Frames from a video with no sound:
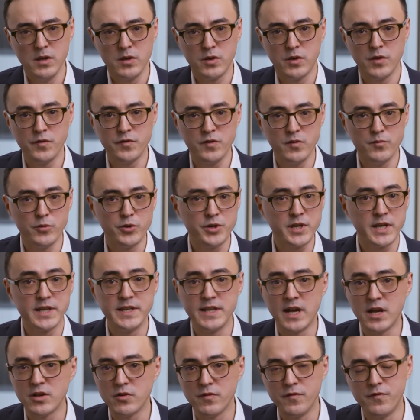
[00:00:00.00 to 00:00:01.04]
Customer
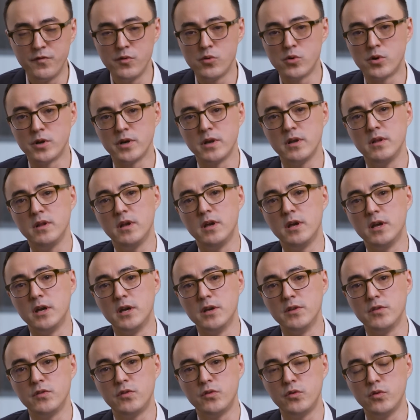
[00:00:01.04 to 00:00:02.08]
cannot afford
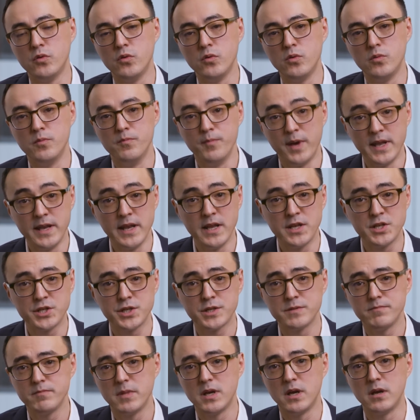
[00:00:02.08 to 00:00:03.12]
to
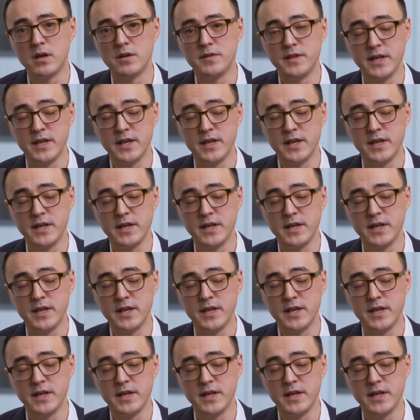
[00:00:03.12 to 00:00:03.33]
manage uh,